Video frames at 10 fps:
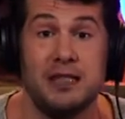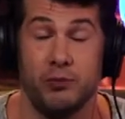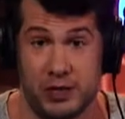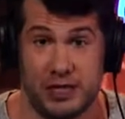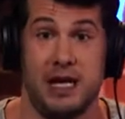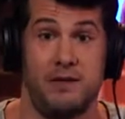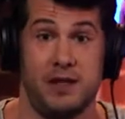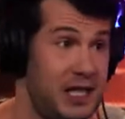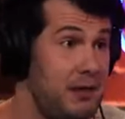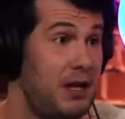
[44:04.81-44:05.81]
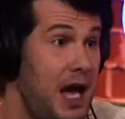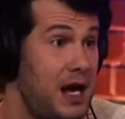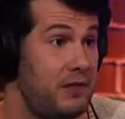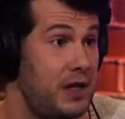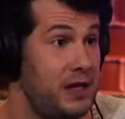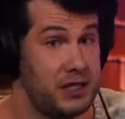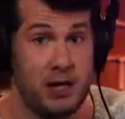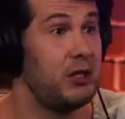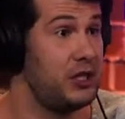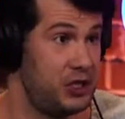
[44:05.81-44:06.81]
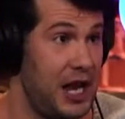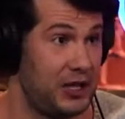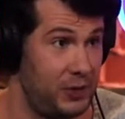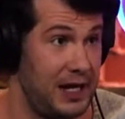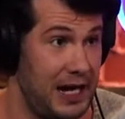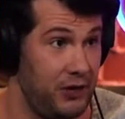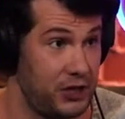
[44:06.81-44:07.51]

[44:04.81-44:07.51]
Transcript: receive the same kind of stimulus checks right now.